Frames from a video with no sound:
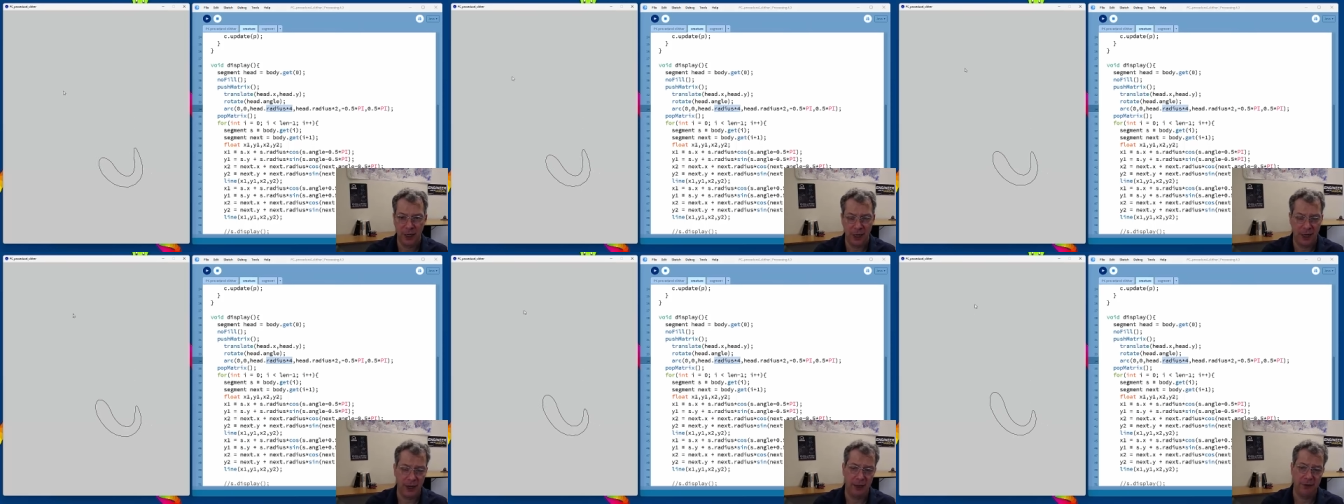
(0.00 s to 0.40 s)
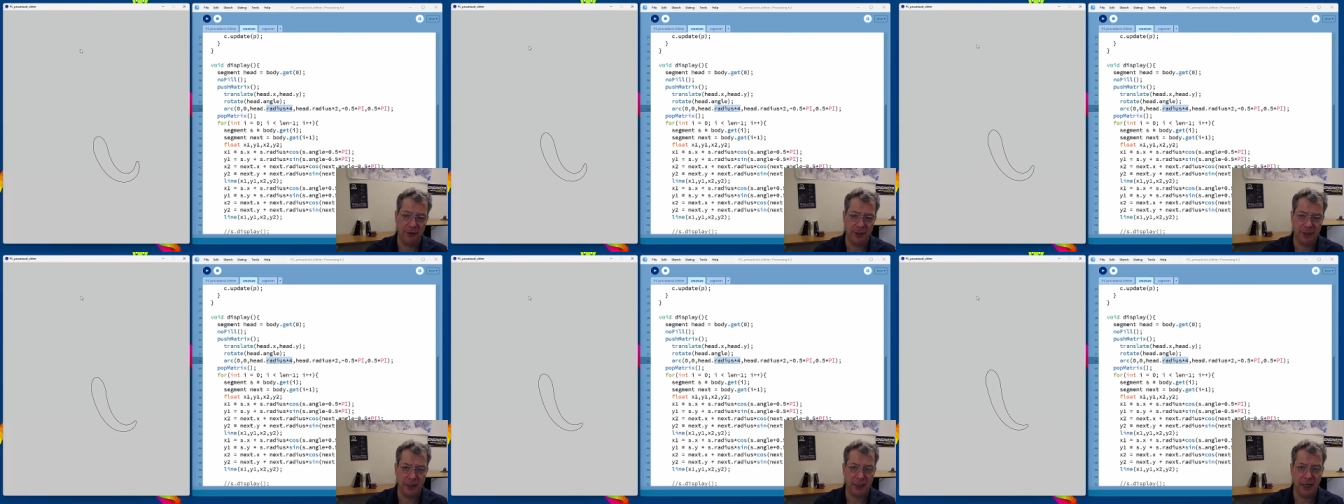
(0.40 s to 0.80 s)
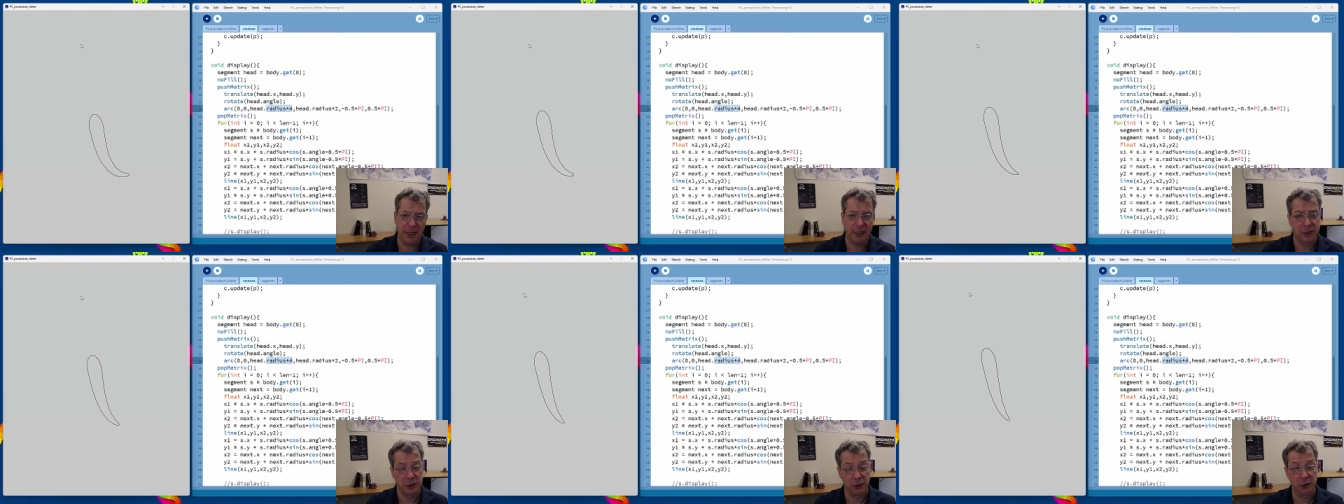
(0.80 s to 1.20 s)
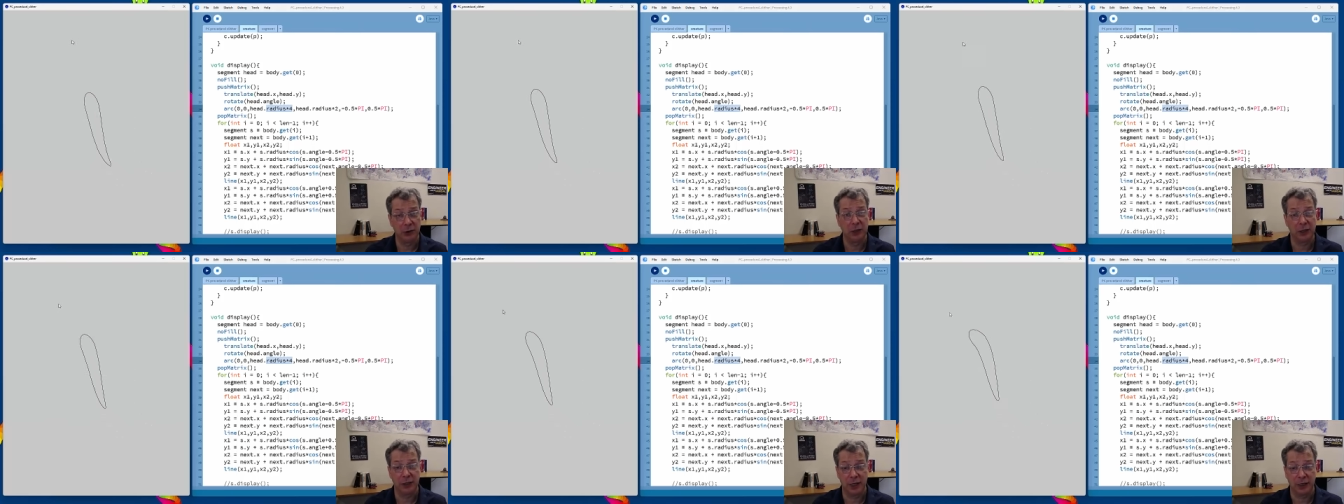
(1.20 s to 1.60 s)
And this again is
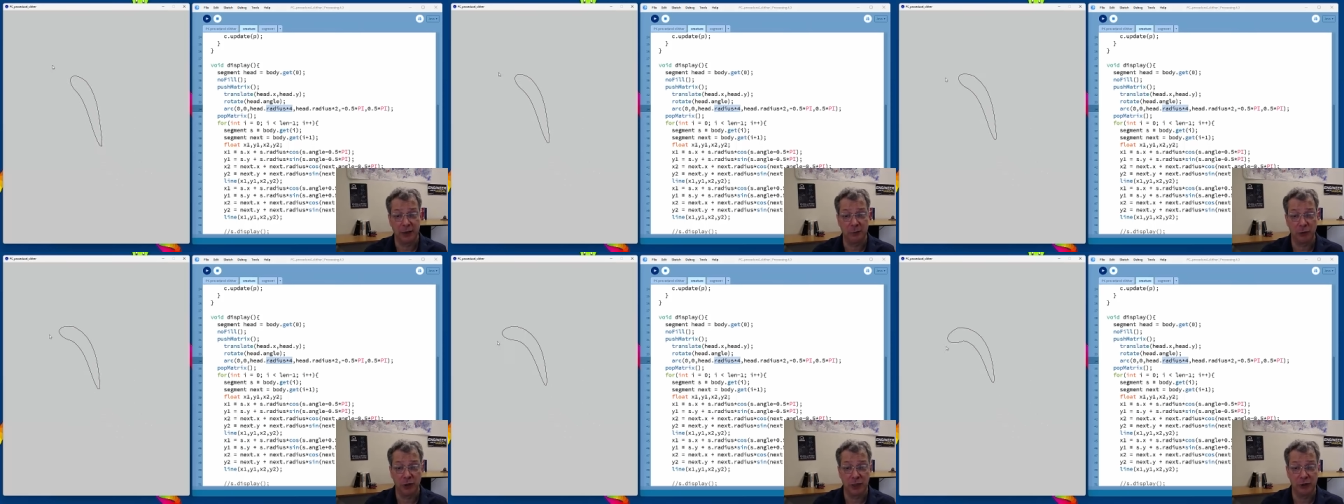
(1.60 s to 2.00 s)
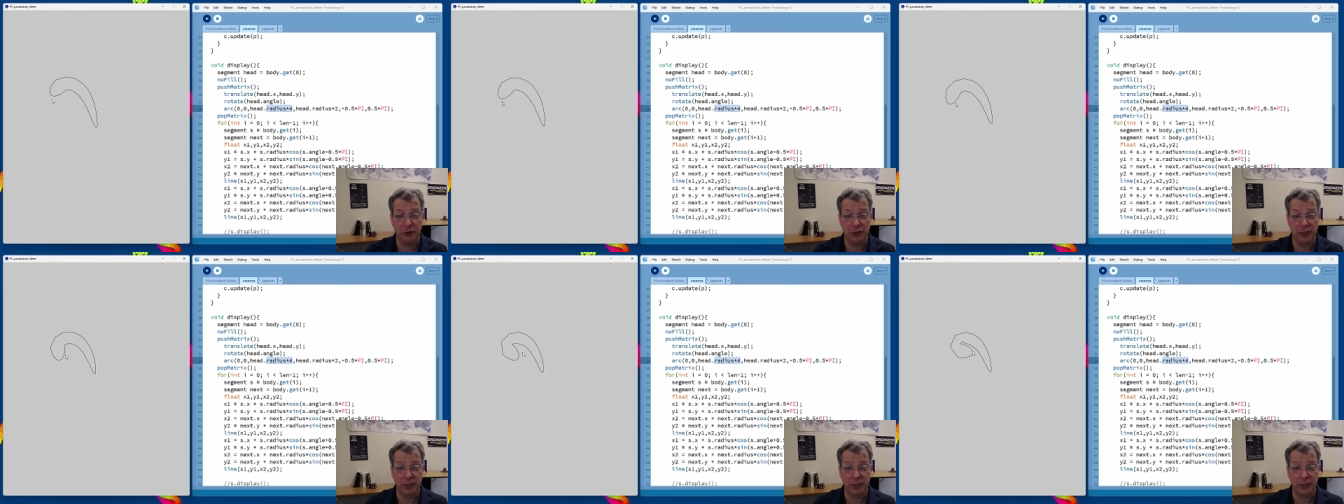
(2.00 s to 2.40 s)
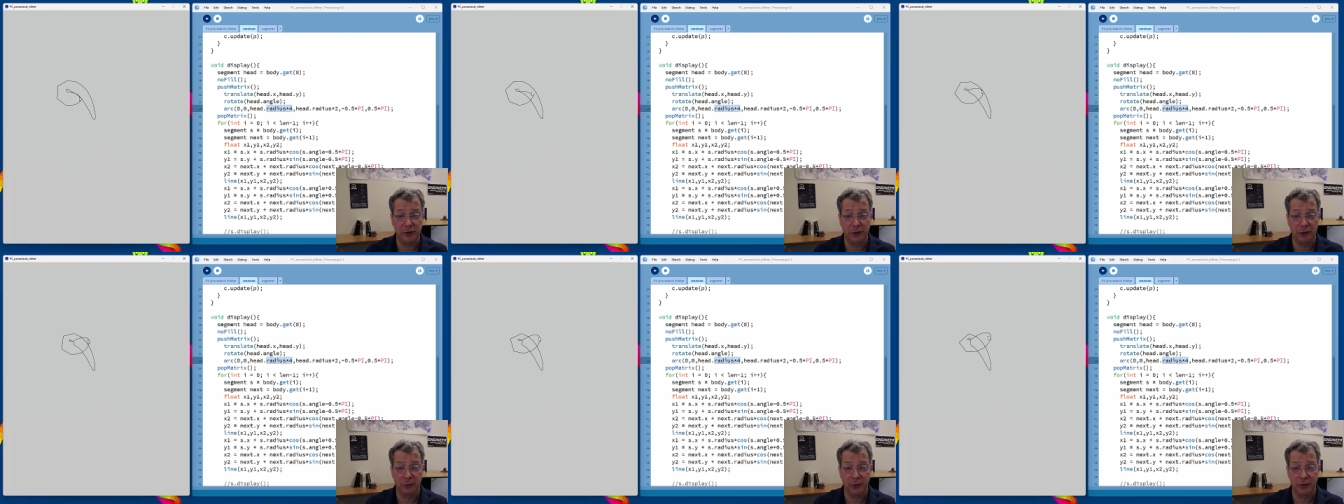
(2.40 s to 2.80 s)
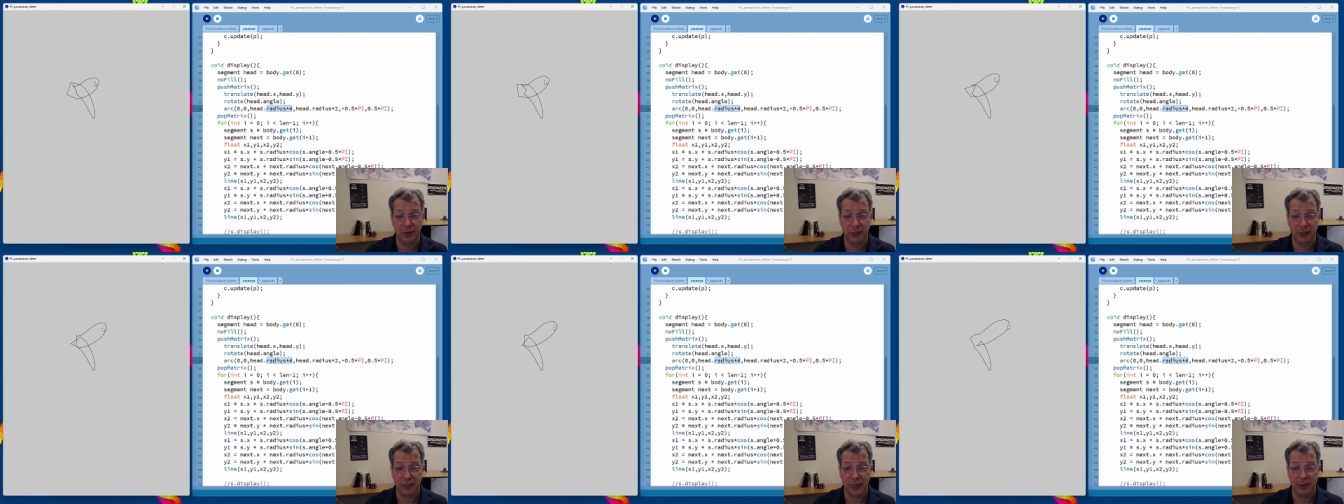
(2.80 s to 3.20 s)
looking like a pretty good slither with
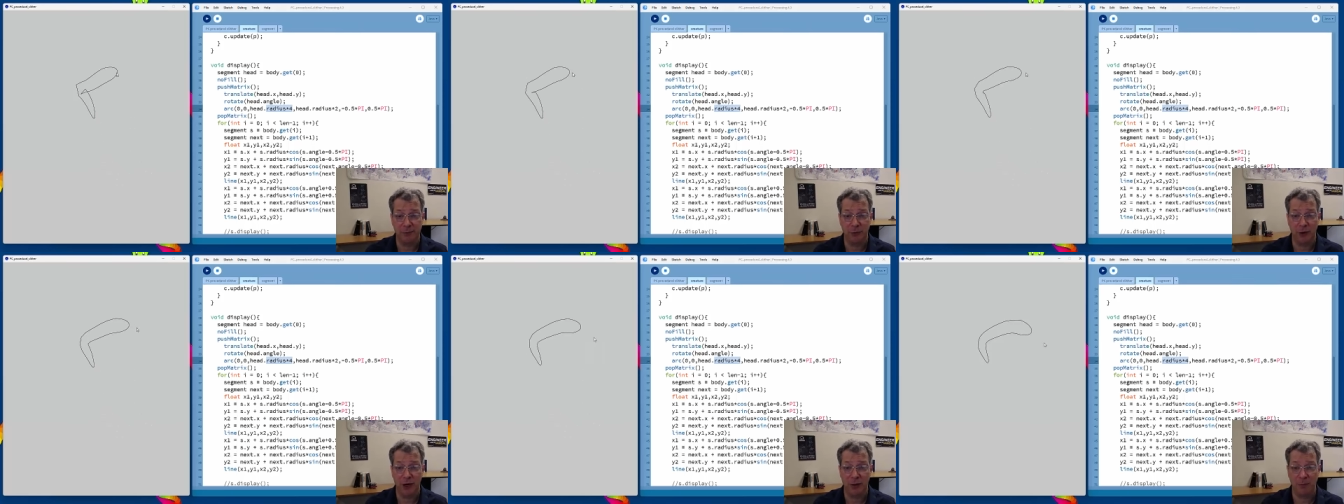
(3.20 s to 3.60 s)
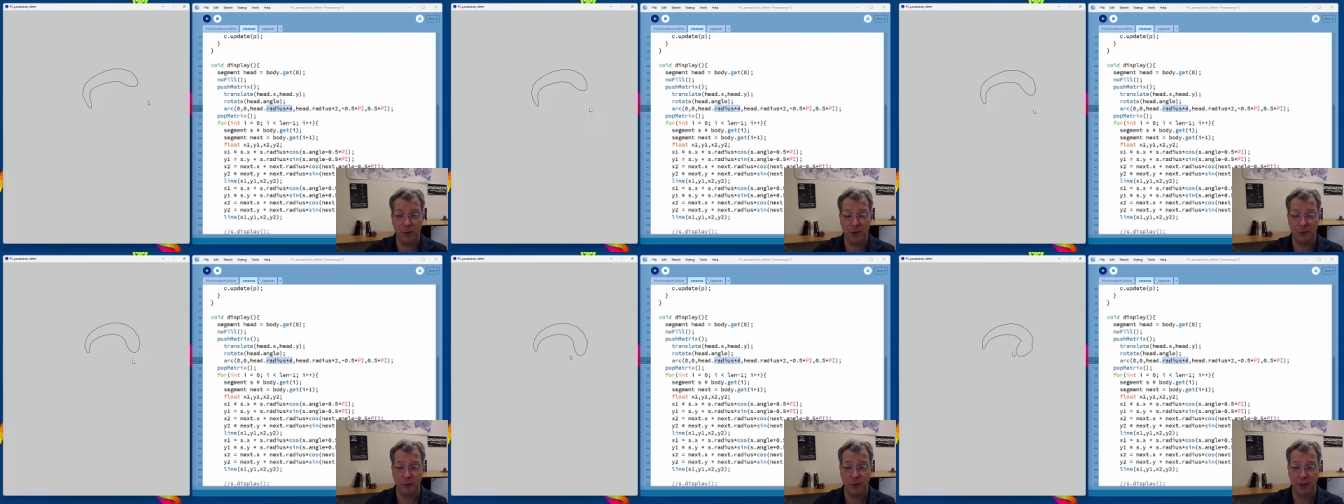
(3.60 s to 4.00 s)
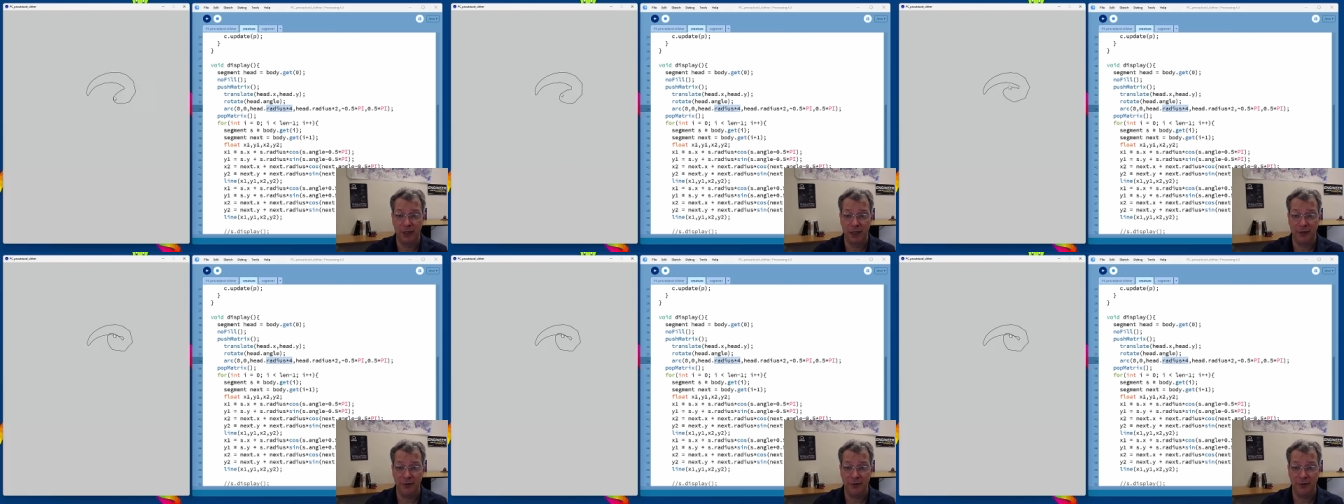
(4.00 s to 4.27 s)
the slight problem